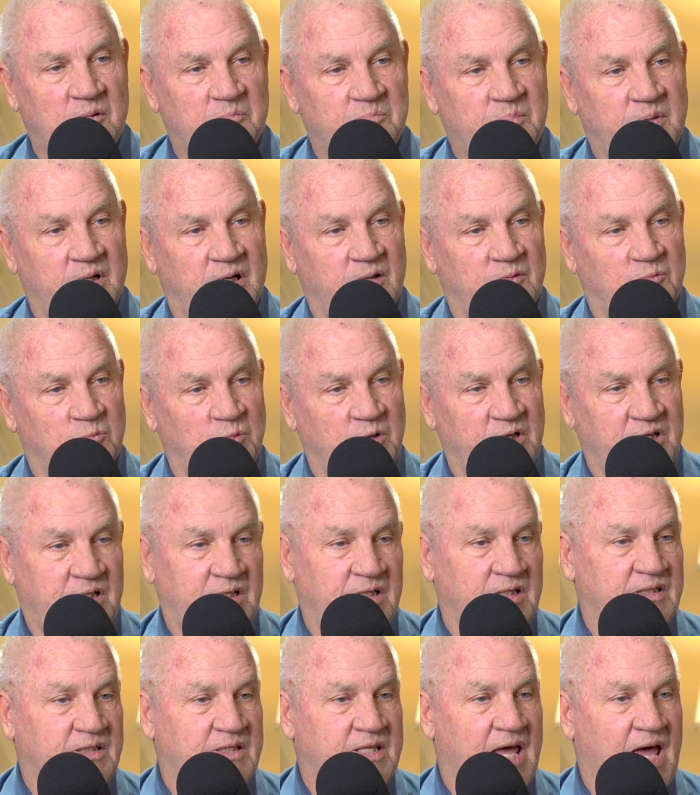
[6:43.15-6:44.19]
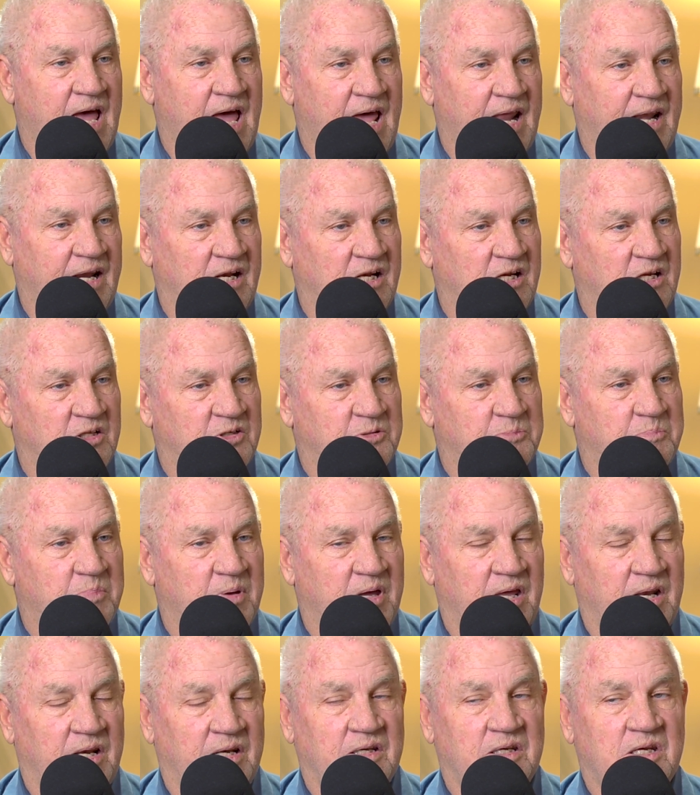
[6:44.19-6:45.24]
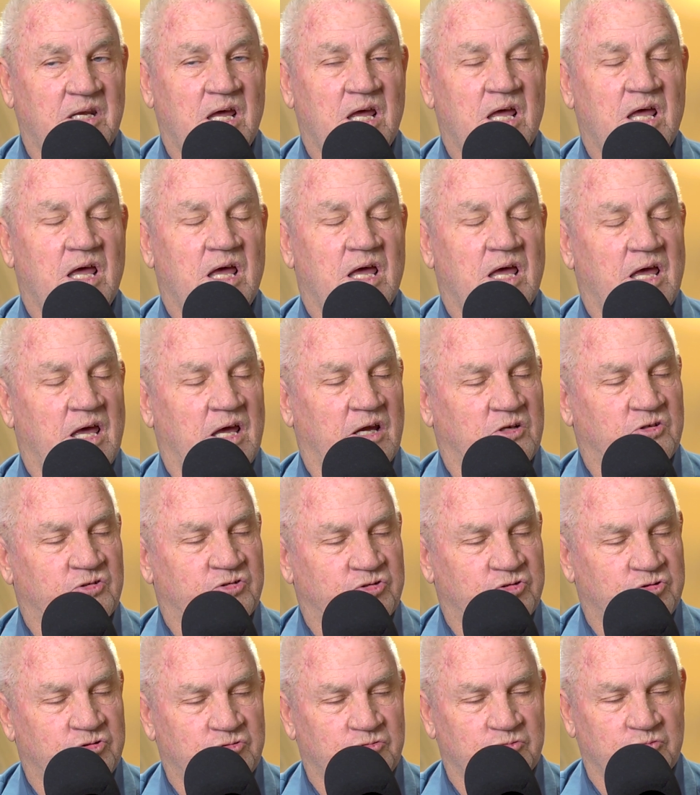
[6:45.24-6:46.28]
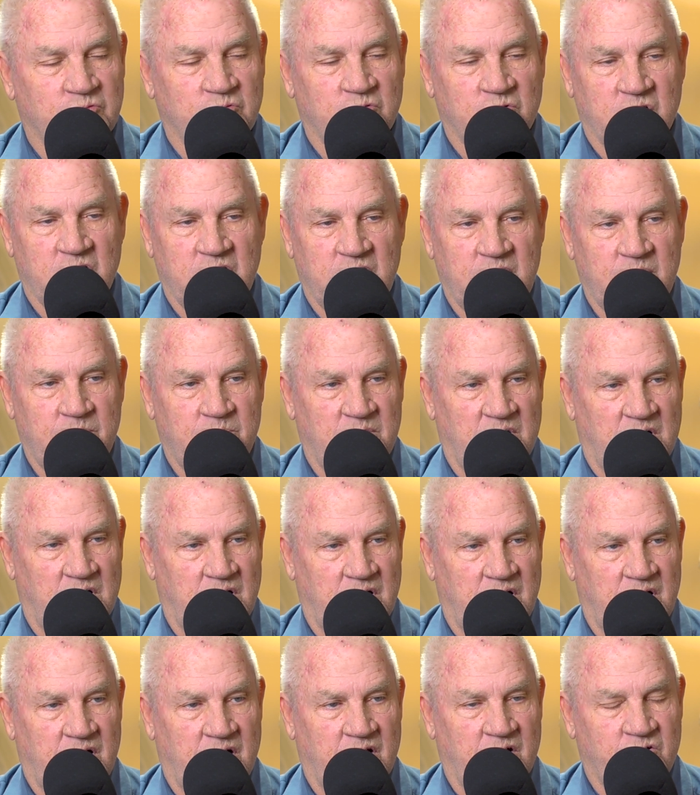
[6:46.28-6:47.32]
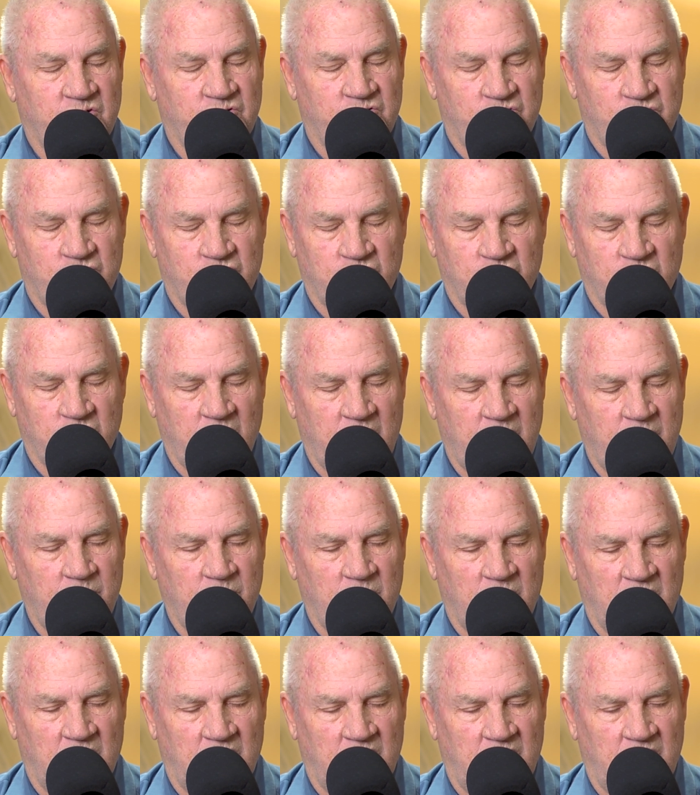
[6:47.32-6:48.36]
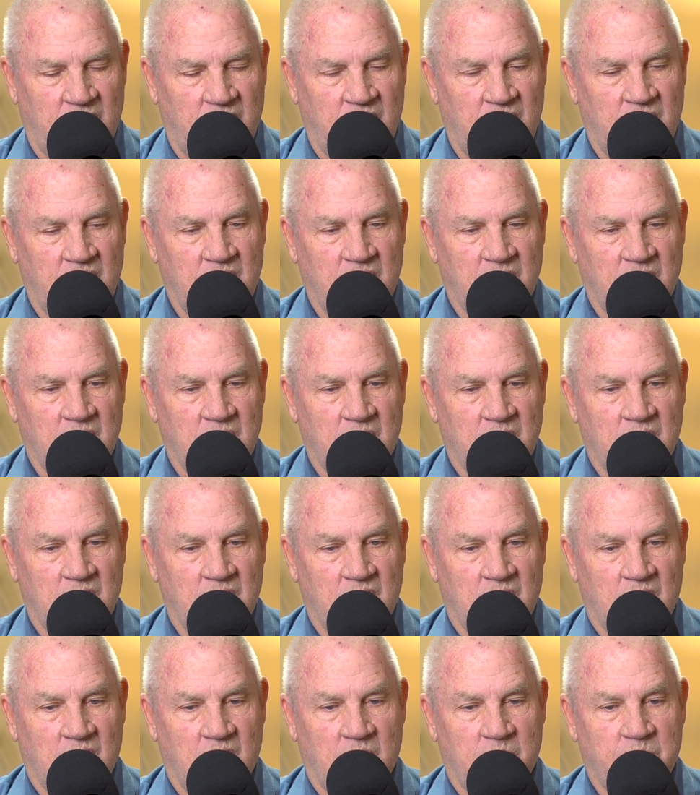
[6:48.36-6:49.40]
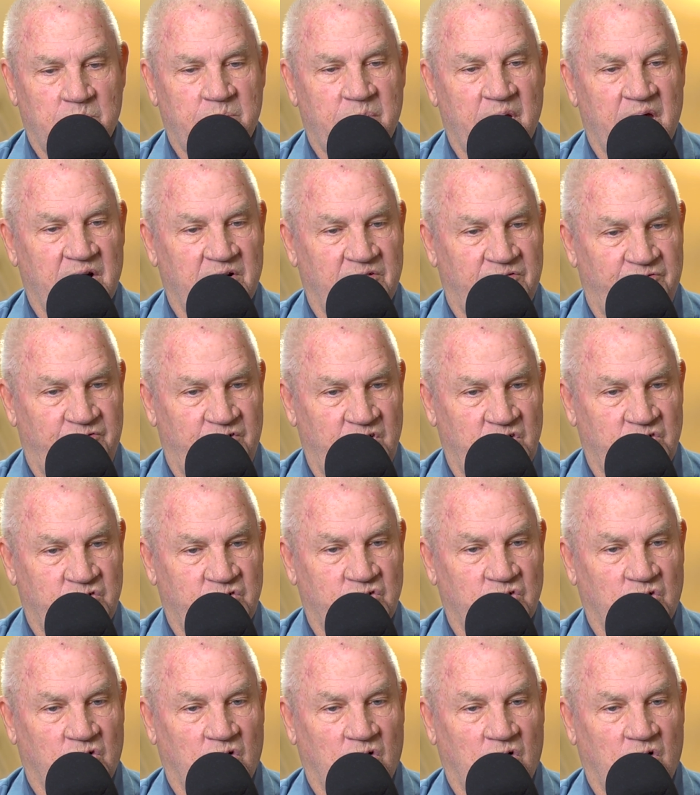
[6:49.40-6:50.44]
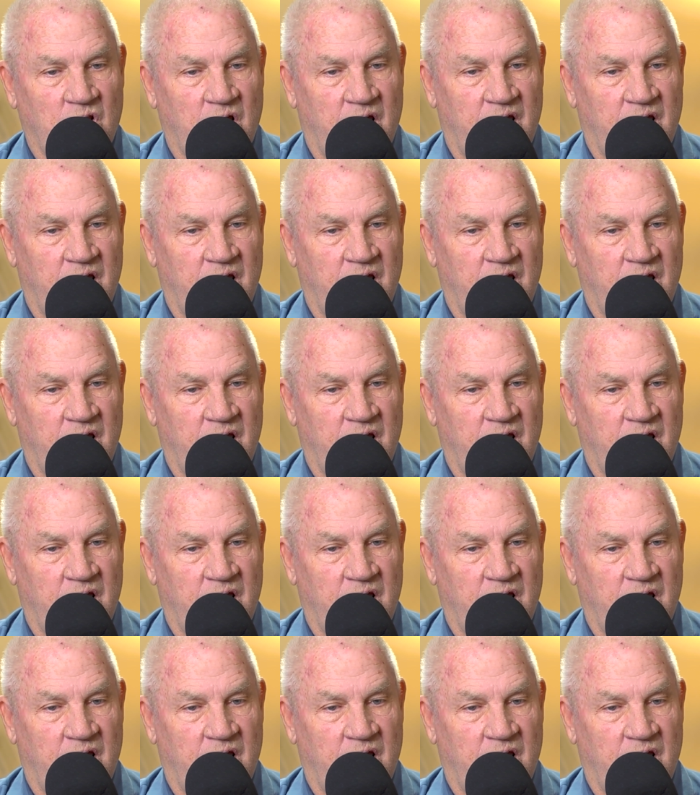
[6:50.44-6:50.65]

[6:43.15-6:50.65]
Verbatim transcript: but we did that, and it's been extremely, extremely beneficial